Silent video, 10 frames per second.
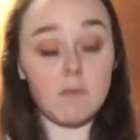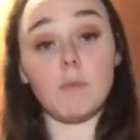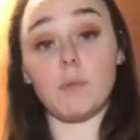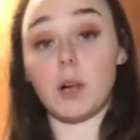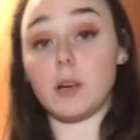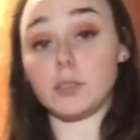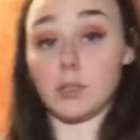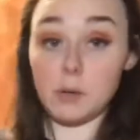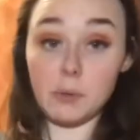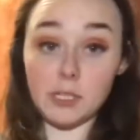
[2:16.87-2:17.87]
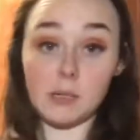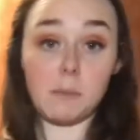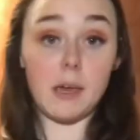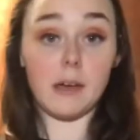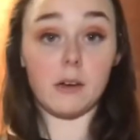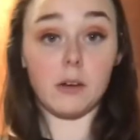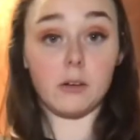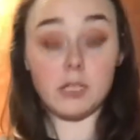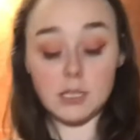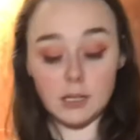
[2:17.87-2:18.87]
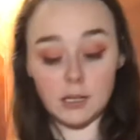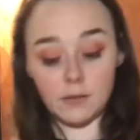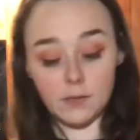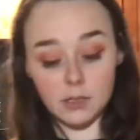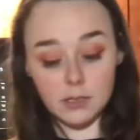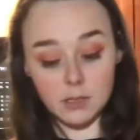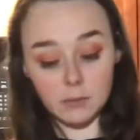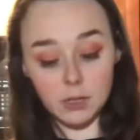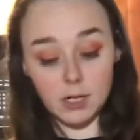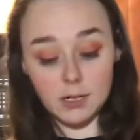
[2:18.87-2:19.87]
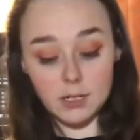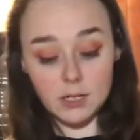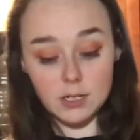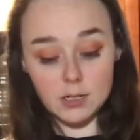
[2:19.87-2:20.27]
We're also going to put some Panko just in there for some crunch.